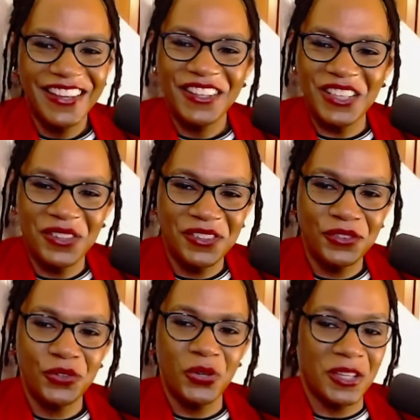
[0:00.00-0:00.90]
Go
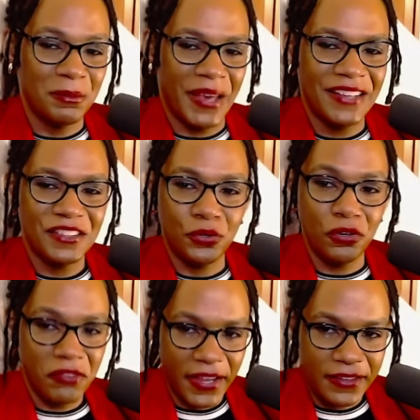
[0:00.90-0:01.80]
into quick match or
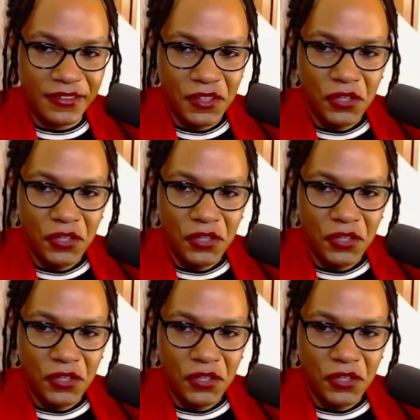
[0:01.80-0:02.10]
ranked.